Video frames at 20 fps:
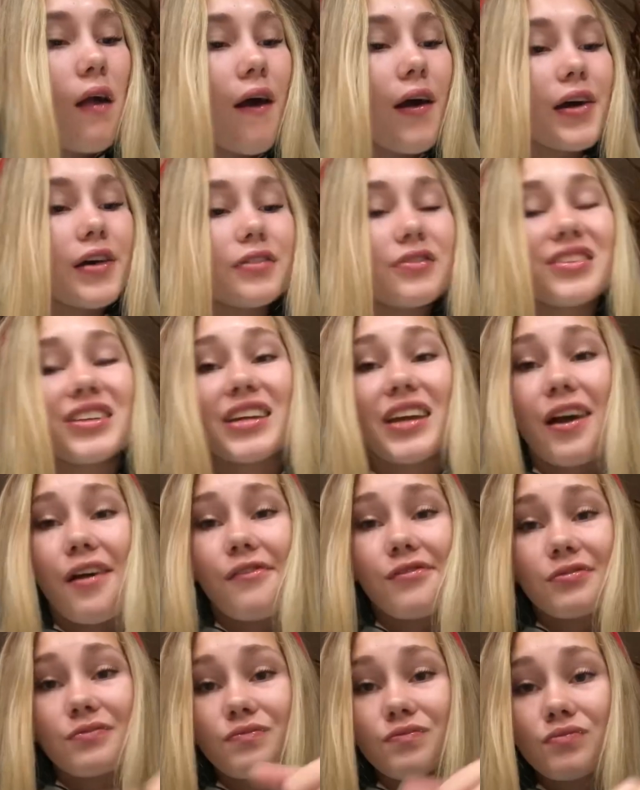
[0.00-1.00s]
I only
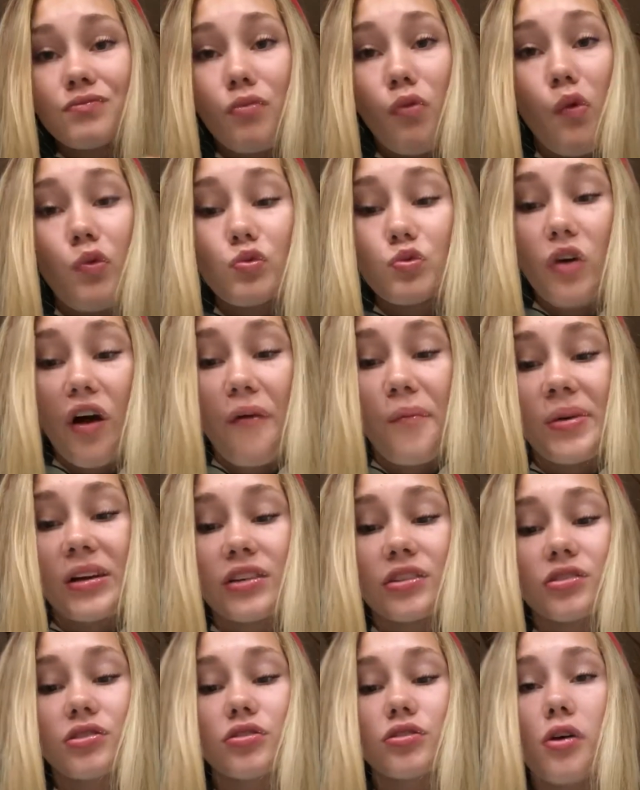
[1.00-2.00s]
have 12
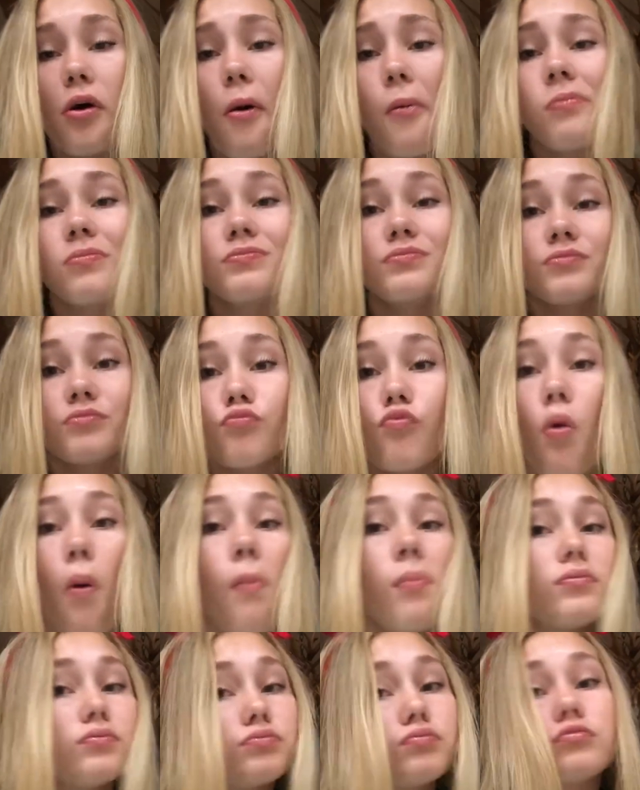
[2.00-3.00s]
minutes, so
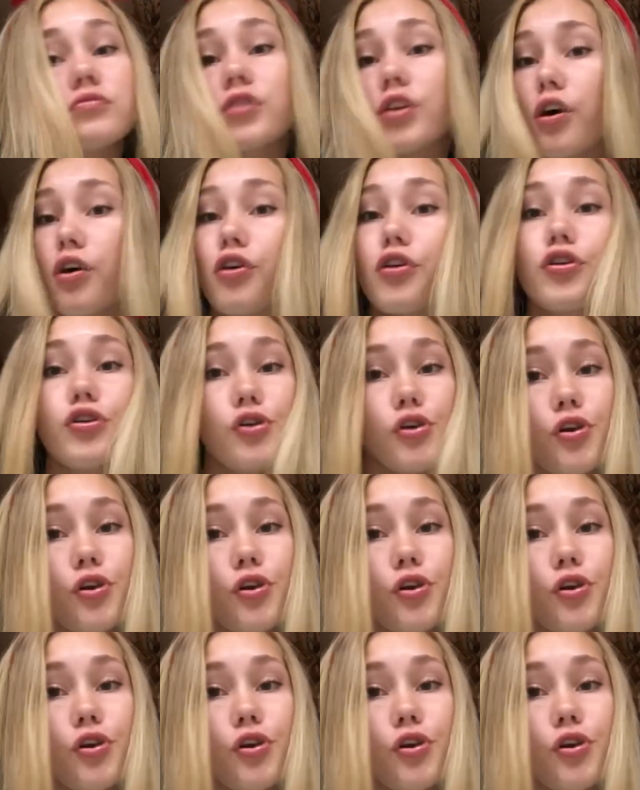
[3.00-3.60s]
gotta